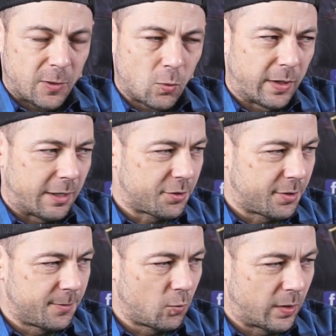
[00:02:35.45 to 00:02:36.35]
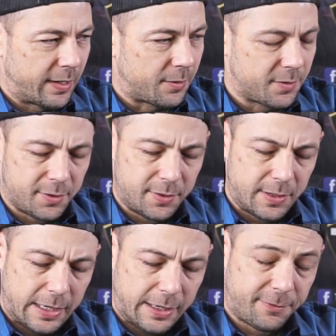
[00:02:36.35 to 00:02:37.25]
what else?
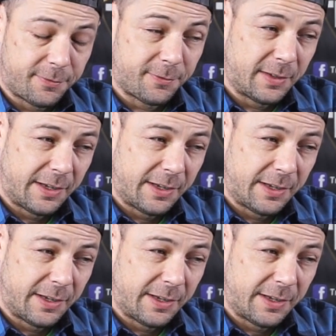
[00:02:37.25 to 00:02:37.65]
If